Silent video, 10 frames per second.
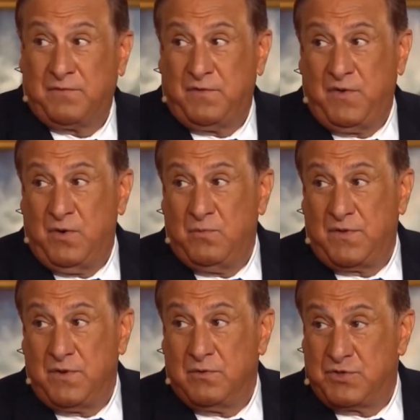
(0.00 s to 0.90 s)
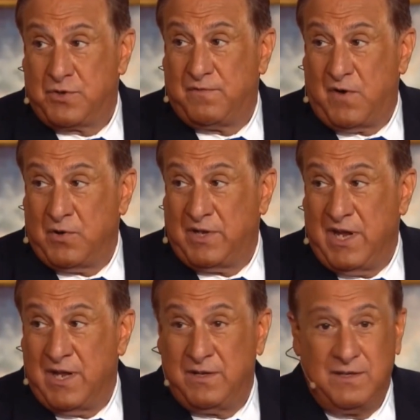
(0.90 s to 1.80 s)
the phone with you. It's your fault
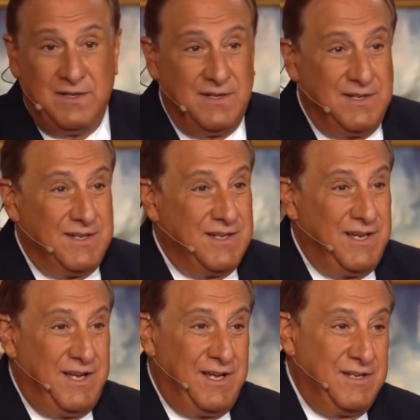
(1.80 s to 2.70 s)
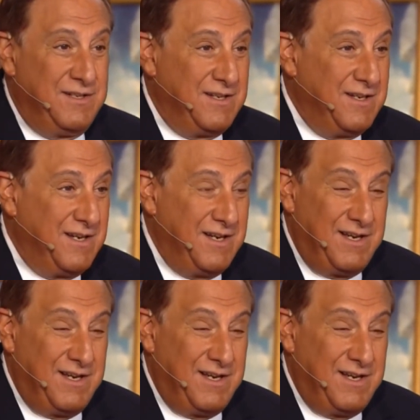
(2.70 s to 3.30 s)
again. And